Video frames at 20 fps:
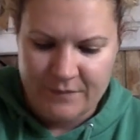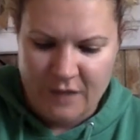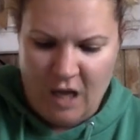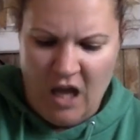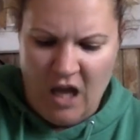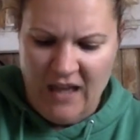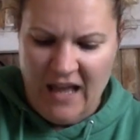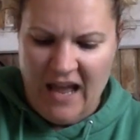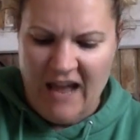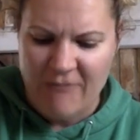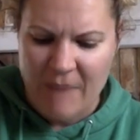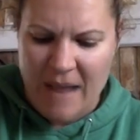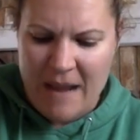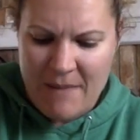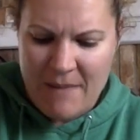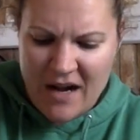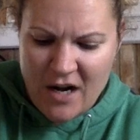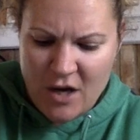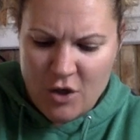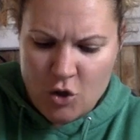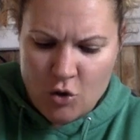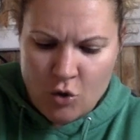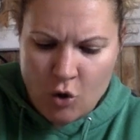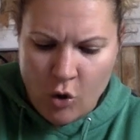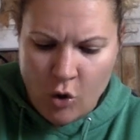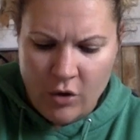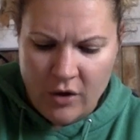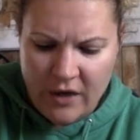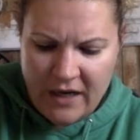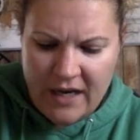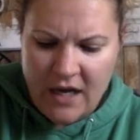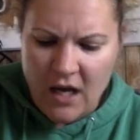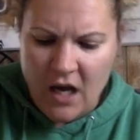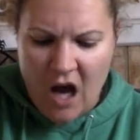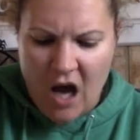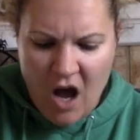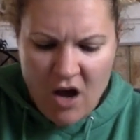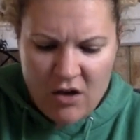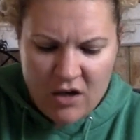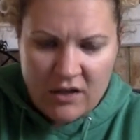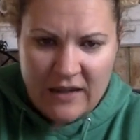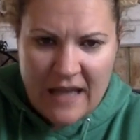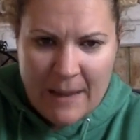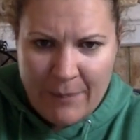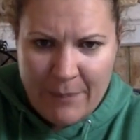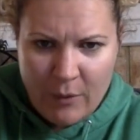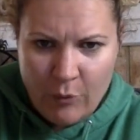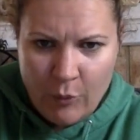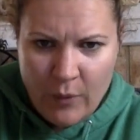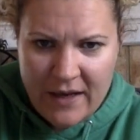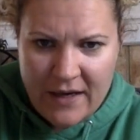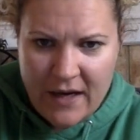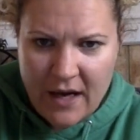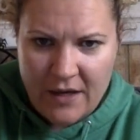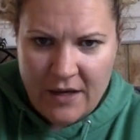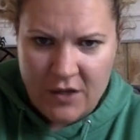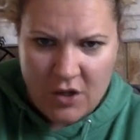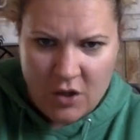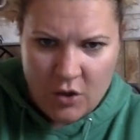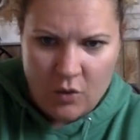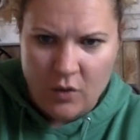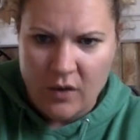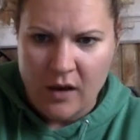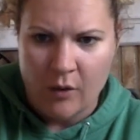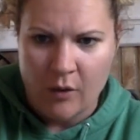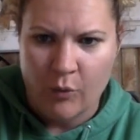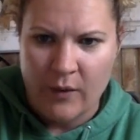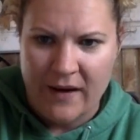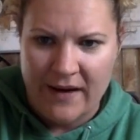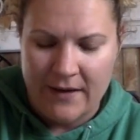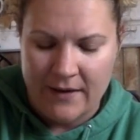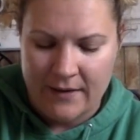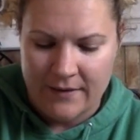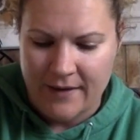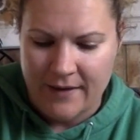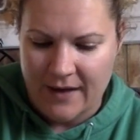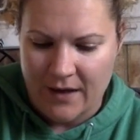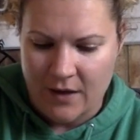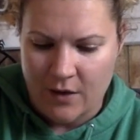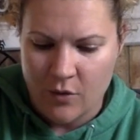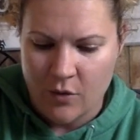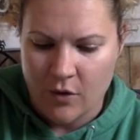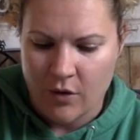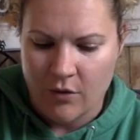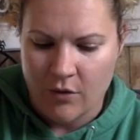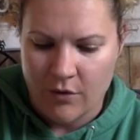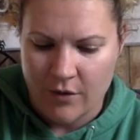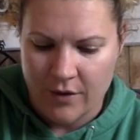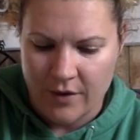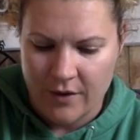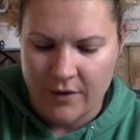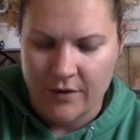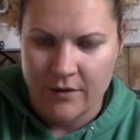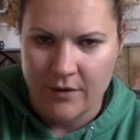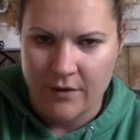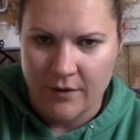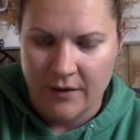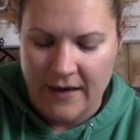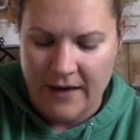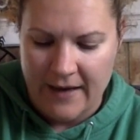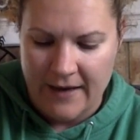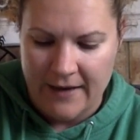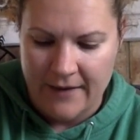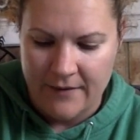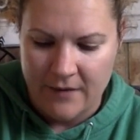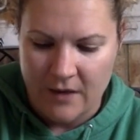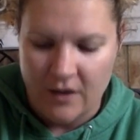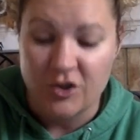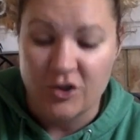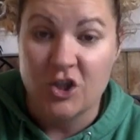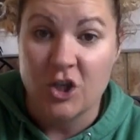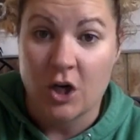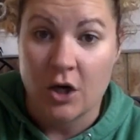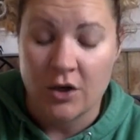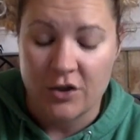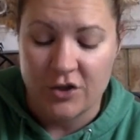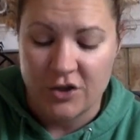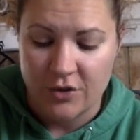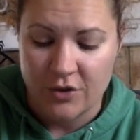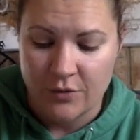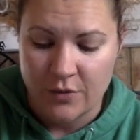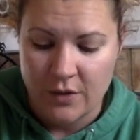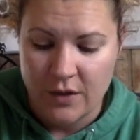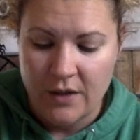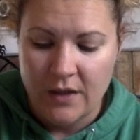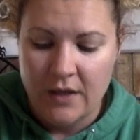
I'll have my men on you, Corey. I'll clap a writ on you. A writ is like a court order, okay? I'll charge you.